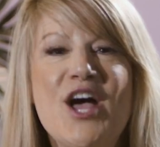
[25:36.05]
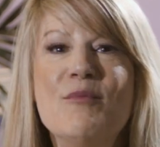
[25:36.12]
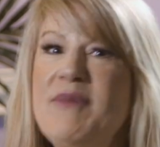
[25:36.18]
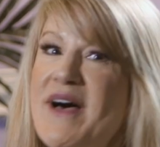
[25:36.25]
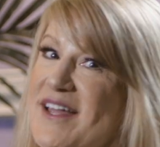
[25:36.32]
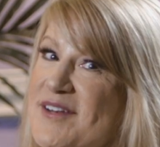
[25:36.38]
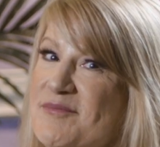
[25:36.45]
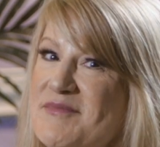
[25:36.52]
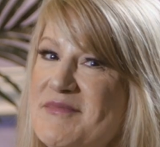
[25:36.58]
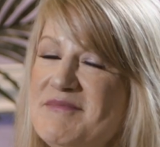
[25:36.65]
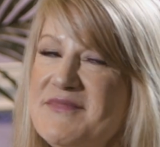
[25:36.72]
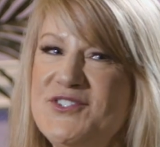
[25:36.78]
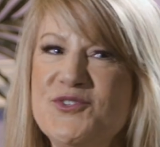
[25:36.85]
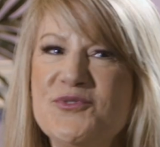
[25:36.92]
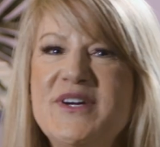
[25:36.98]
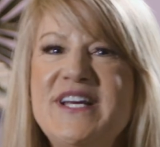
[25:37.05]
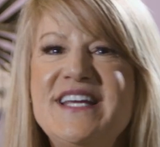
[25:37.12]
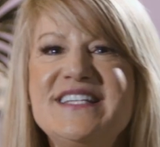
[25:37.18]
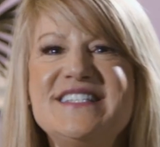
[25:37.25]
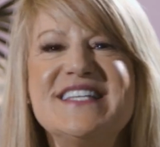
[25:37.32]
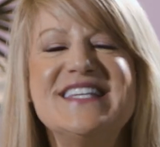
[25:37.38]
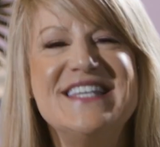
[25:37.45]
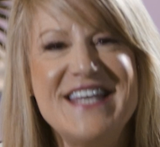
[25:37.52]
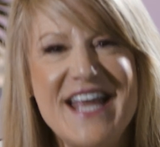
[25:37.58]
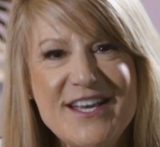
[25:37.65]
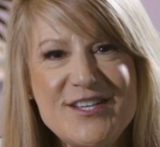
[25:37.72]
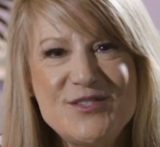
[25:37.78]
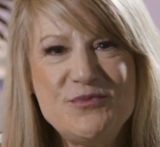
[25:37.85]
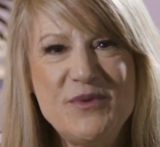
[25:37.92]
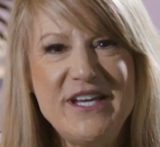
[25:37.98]
But join us
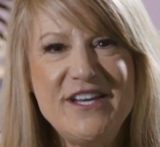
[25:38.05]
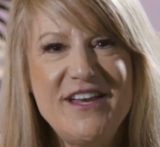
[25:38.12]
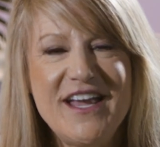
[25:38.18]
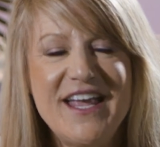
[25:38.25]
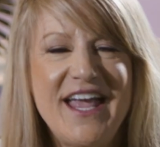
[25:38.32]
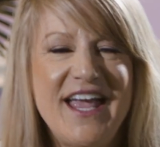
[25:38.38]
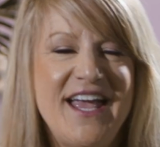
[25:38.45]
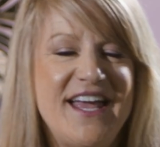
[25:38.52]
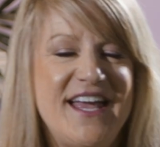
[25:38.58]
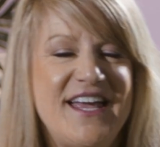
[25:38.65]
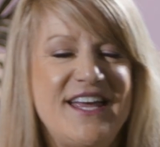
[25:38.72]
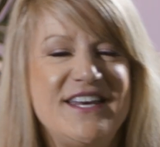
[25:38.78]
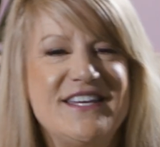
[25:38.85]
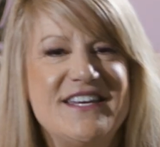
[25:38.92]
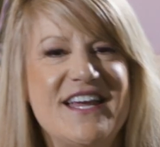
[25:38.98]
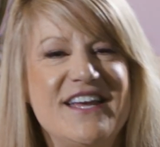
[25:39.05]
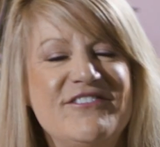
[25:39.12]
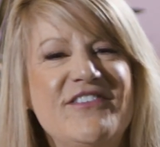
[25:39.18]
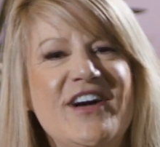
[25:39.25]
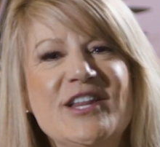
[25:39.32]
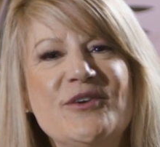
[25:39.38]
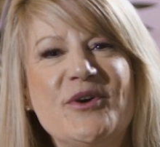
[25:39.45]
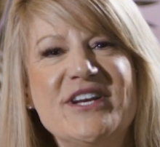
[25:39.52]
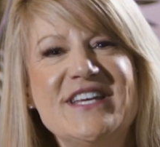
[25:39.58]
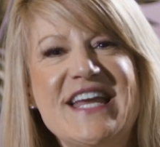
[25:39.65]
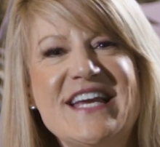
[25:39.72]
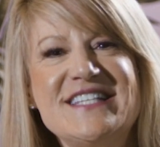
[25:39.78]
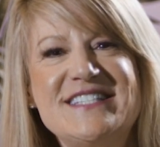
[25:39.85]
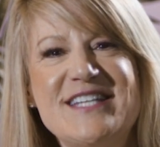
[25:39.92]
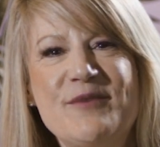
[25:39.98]
next week and follow our
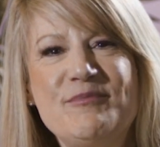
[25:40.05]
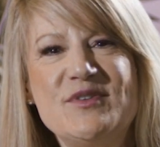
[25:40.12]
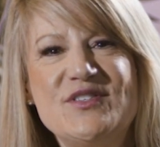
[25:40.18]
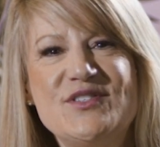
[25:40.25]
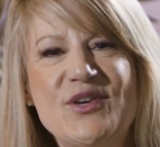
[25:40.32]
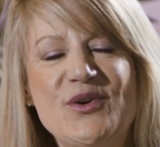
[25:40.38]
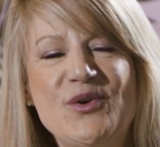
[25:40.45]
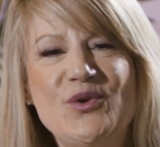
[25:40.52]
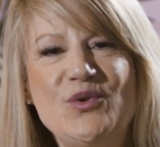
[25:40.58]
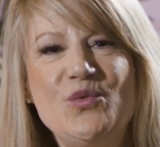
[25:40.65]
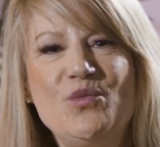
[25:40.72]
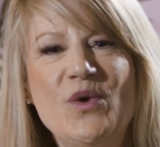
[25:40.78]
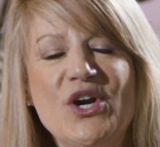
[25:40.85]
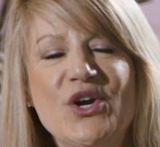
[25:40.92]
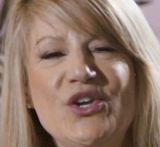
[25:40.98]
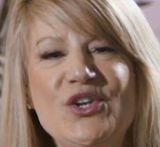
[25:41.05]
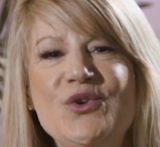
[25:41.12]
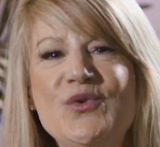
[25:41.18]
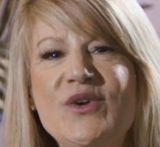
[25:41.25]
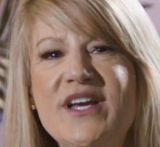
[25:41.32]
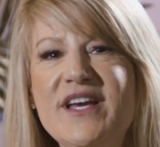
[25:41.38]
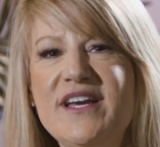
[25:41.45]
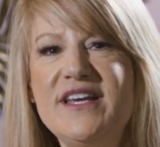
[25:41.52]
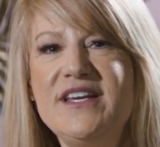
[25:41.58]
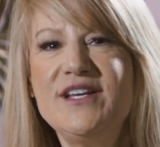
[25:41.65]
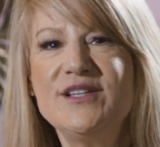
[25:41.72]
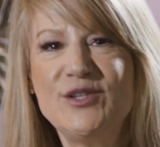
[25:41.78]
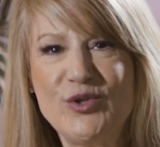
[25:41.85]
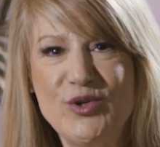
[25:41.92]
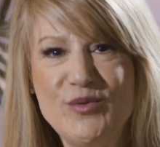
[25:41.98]
next episode where you can
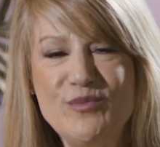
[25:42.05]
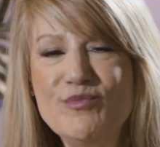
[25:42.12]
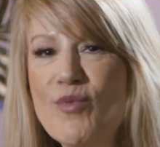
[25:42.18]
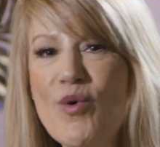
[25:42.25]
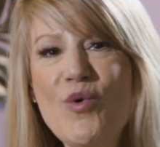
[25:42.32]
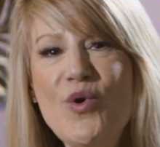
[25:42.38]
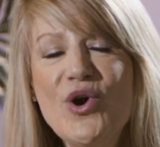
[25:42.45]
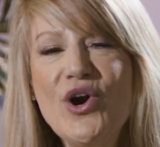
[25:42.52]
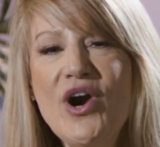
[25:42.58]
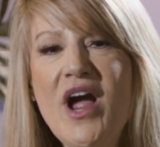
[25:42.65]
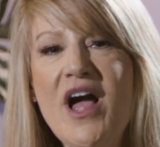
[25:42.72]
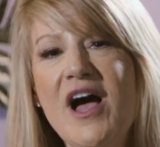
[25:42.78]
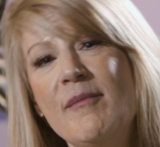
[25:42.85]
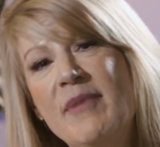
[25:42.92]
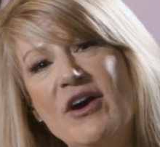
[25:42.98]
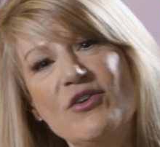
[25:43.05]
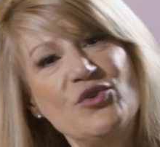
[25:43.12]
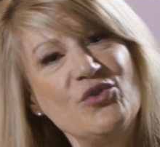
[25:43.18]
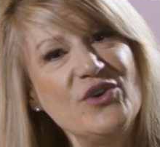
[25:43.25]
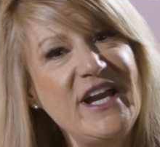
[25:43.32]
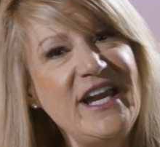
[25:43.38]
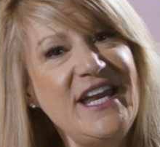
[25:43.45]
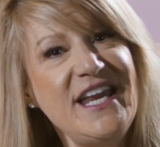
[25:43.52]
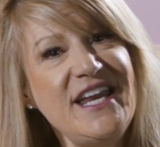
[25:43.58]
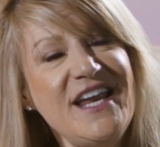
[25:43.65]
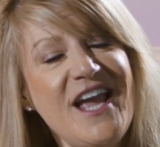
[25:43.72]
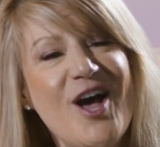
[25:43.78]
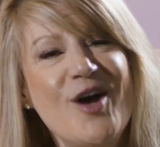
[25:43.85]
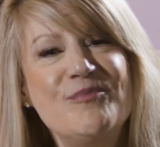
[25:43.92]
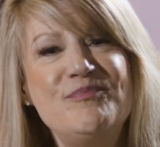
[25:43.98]
learn more about creating
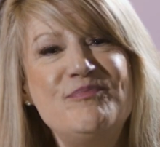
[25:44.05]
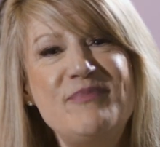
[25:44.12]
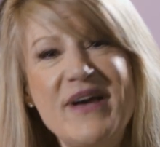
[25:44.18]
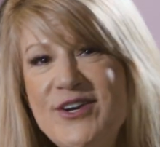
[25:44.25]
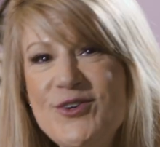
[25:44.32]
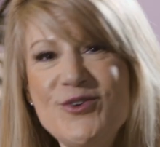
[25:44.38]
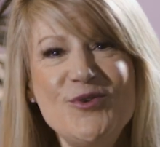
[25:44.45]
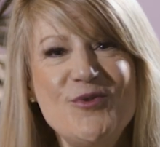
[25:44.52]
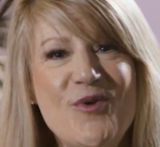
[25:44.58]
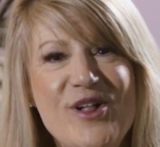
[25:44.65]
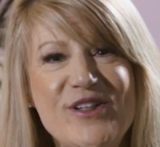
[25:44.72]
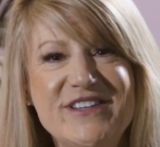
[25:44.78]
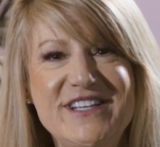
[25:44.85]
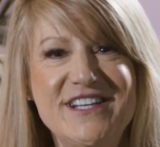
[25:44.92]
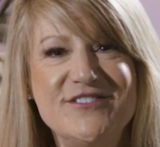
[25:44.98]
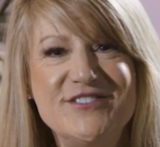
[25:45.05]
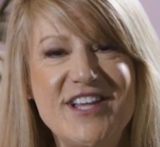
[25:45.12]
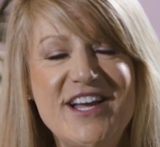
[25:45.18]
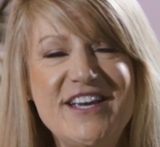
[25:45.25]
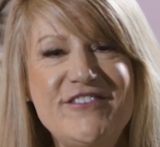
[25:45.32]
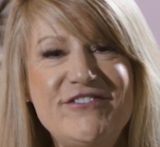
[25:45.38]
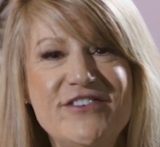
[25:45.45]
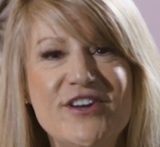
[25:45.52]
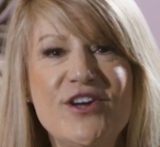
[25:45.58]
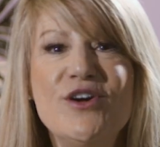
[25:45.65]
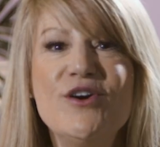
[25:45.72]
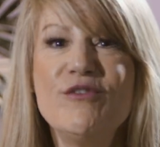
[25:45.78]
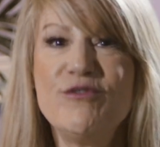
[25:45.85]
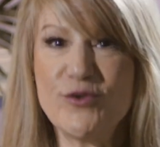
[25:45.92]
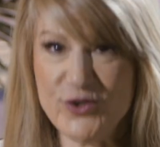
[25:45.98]
a better quality of life
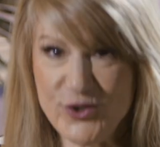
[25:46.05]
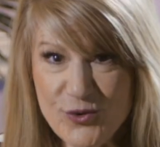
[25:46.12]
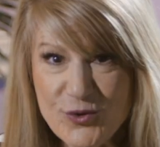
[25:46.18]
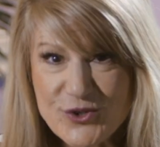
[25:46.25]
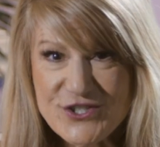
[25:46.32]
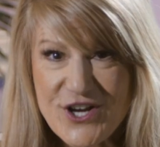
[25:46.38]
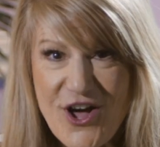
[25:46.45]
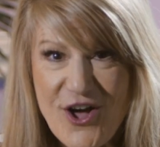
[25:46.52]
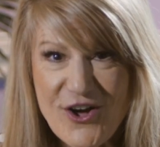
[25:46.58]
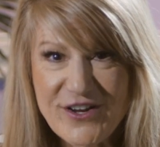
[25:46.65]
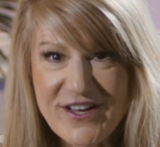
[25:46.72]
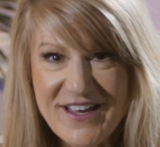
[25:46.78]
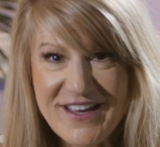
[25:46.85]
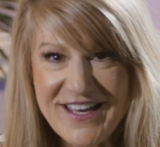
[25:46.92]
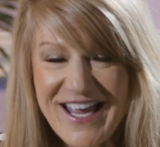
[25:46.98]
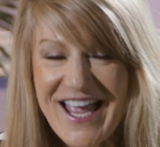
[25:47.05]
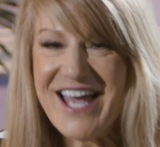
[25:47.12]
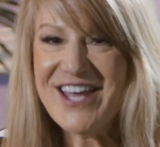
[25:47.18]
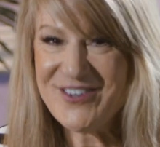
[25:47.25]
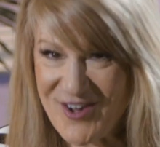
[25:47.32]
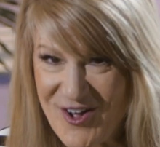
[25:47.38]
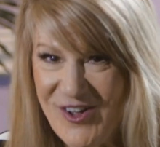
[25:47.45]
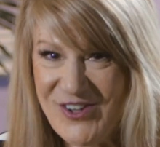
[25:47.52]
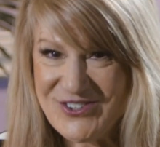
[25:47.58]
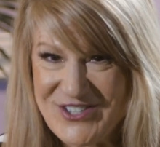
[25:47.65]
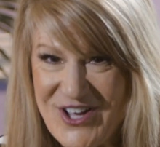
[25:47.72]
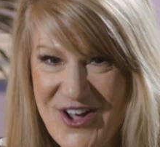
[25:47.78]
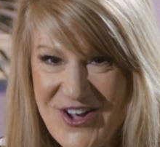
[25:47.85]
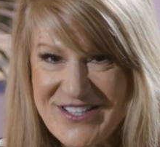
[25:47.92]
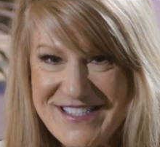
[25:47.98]
for your dog and all
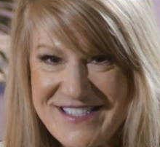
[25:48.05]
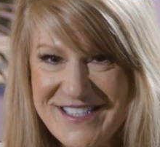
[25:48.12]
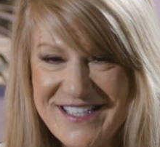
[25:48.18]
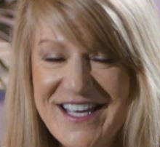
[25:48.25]
dogs.